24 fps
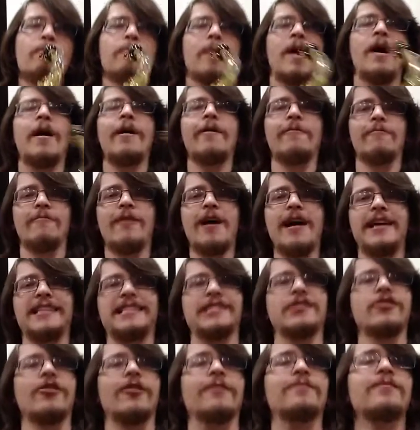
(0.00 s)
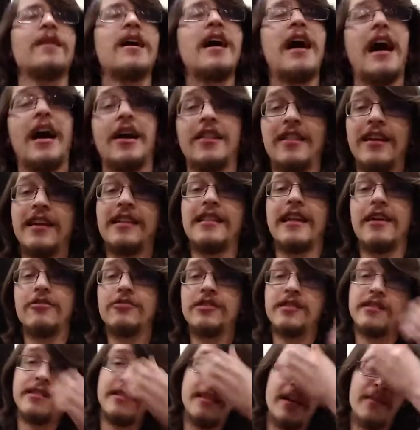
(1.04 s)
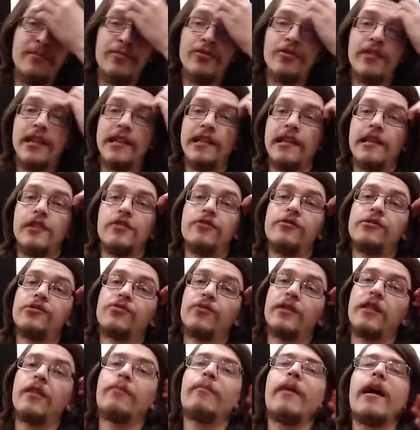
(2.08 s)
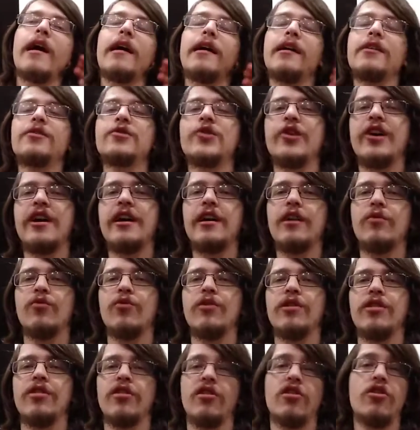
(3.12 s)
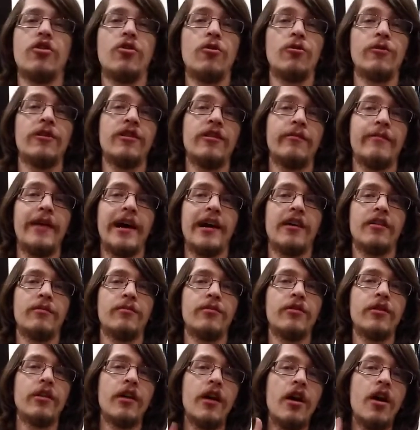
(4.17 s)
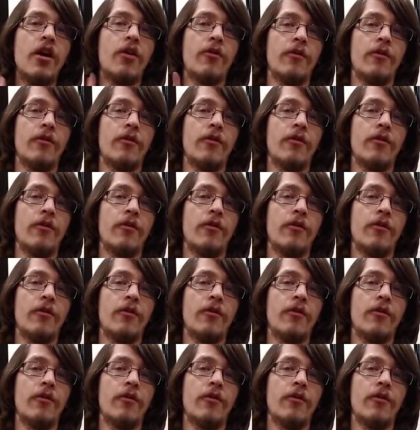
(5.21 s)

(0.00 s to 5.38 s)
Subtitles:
All right, so I think that was the tempo that they use with the backing track with the code in the back of the book.